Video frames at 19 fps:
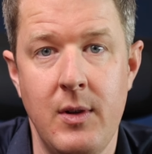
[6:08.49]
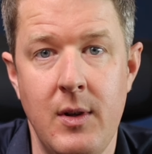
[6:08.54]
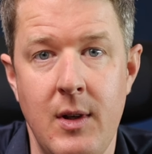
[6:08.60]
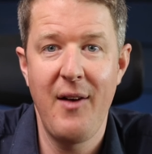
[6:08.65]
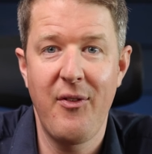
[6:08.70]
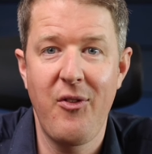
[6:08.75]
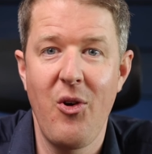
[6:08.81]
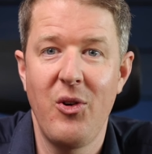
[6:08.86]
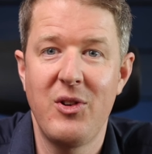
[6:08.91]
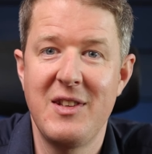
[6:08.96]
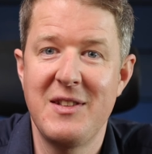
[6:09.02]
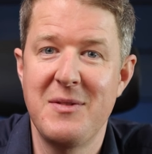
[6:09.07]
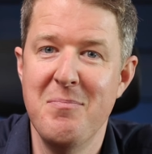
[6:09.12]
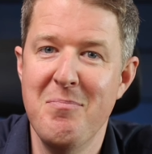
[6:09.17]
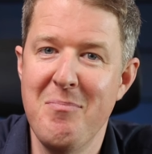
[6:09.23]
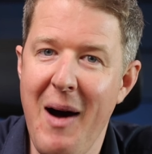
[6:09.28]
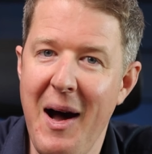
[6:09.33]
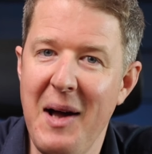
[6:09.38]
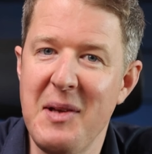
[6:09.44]
And of course, it's
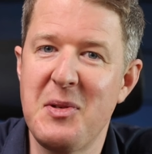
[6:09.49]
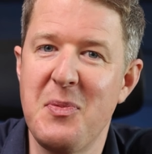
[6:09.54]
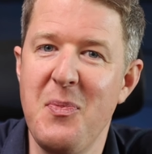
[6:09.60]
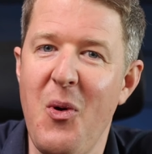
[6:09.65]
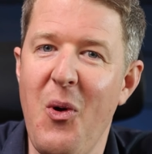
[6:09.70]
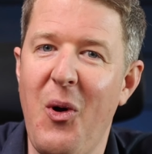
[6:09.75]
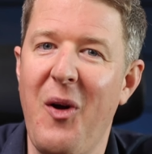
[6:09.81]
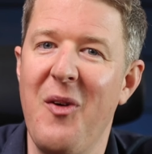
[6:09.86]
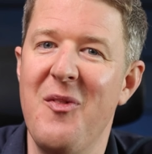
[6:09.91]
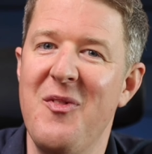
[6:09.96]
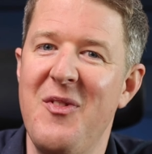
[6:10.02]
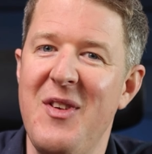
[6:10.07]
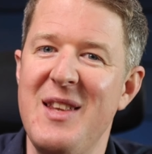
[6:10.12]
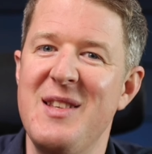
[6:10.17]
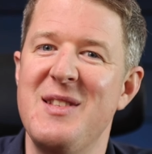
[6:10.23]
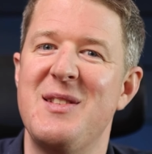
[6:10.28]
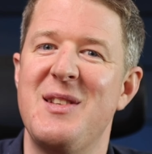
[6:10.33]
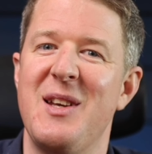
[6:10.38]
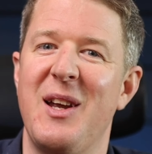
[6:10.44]
much more
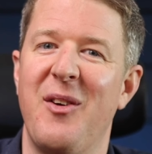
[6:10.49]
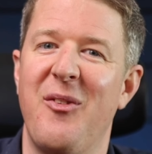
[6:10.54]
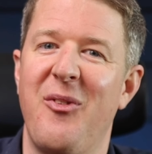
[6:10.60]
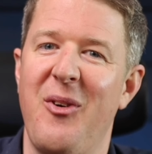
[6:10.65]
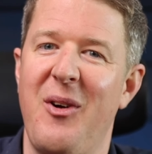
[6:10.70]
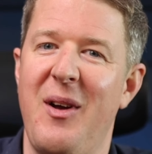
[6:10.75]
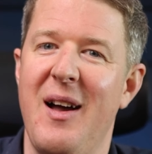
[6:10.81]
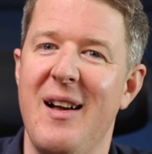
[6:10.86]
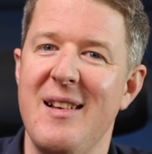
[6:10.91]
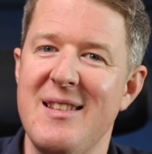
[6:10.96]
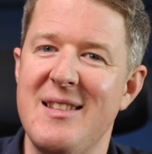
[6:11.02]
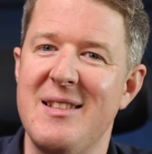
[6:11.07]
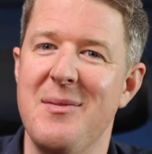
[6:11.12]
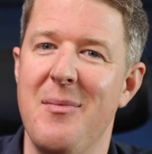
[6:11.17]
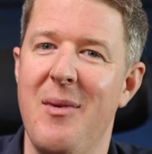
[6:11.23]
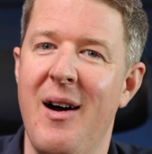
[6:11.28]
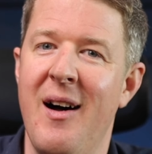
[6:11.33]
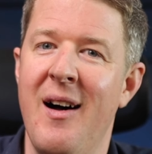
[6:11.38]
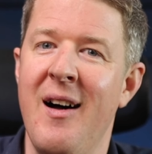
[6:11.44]
convincing for a
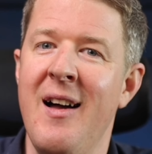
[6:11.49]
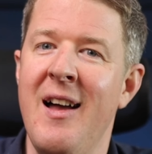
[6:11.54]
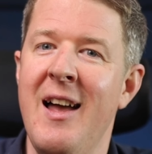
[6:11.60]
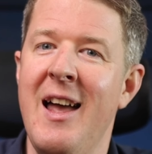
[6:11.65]
customer